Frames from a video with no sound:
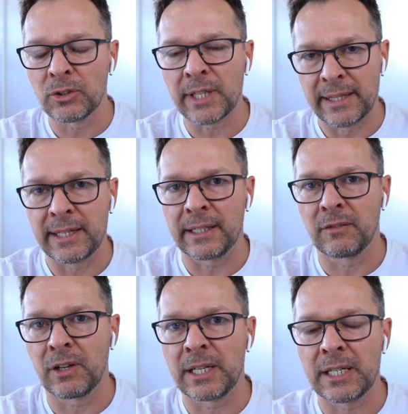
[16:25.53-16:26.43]
take that
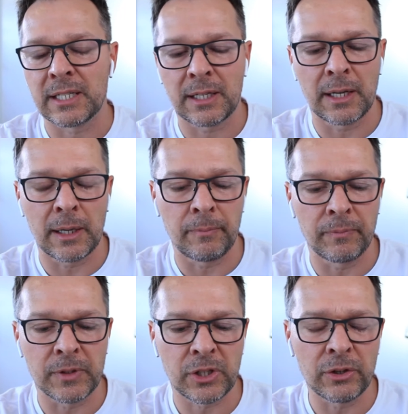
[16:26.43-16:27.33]
advice.
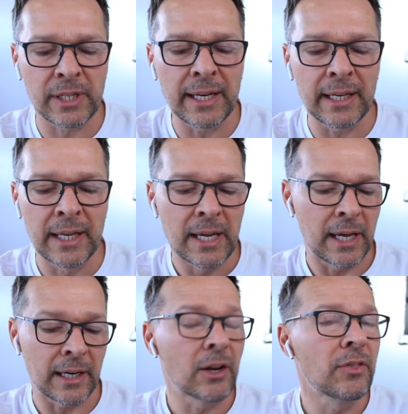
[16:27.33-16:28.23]
So
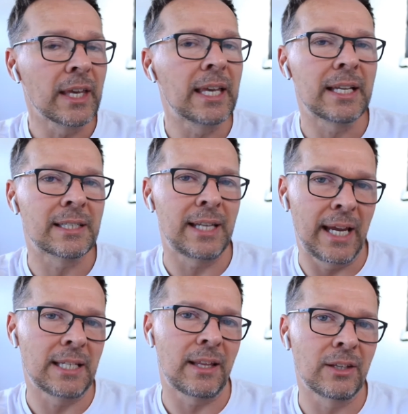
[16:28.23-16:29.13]
and I don't think it is an
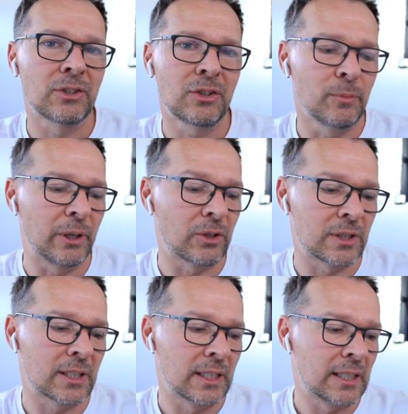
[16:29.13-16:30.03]
easy thing to do,
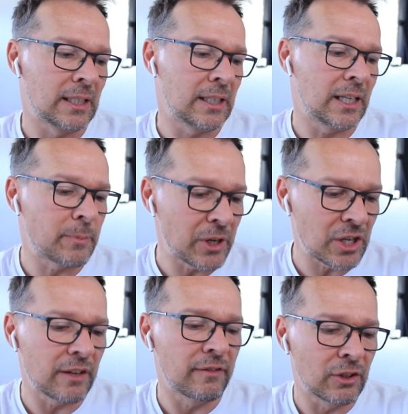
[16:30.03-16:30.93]
because
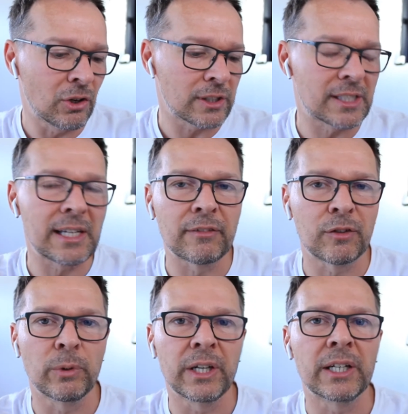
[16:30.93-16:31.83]
especially if you're not
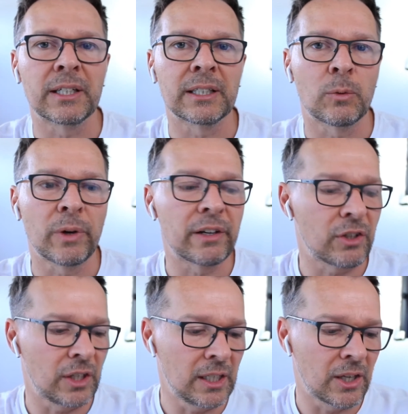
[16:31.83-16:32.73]
self-aware and aware of
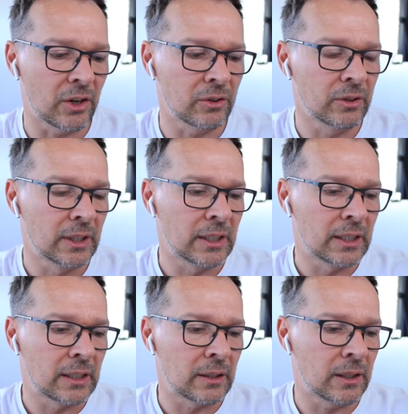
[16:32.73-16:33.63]
your ego,
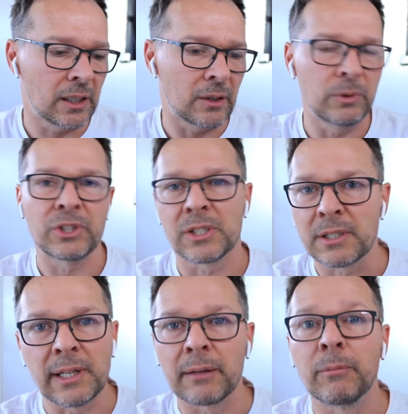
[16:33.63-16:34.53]
which
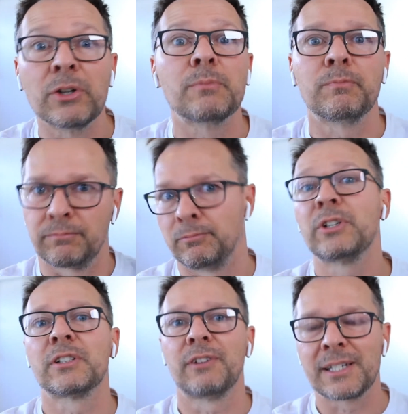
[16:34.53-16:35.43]
is like most
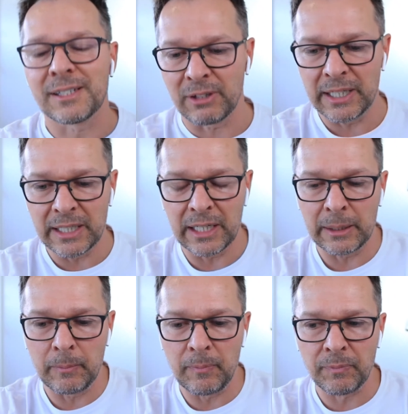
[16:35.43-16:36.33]
of us, right?
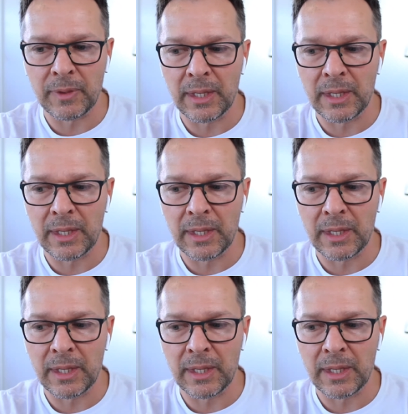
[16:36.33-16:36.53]
And